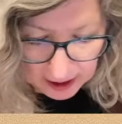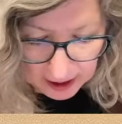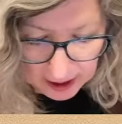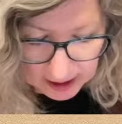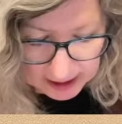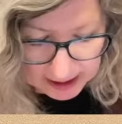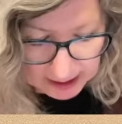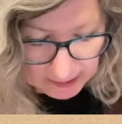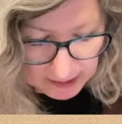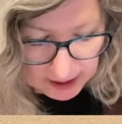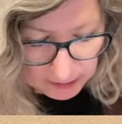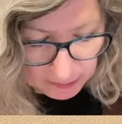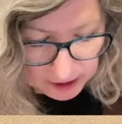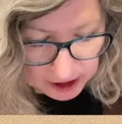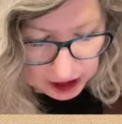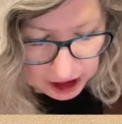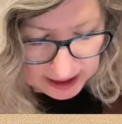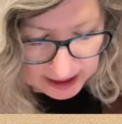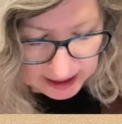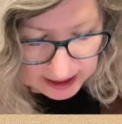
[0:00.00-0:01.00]
same thing we
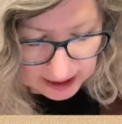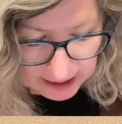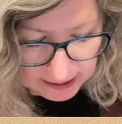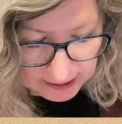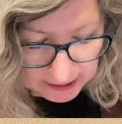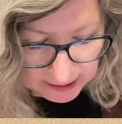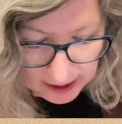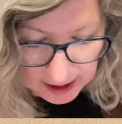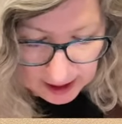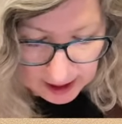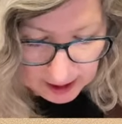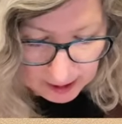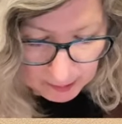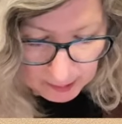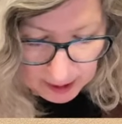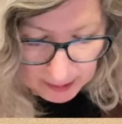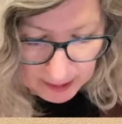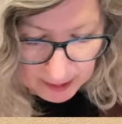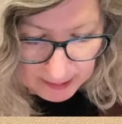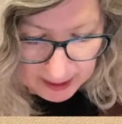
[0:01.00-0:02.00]
just did.
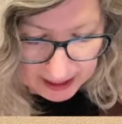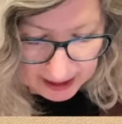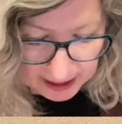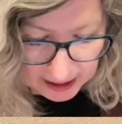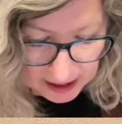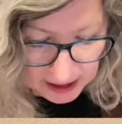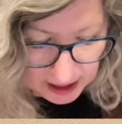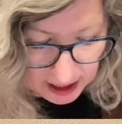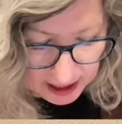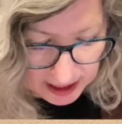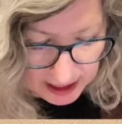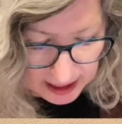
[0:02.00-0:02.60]
Maybe make a tiny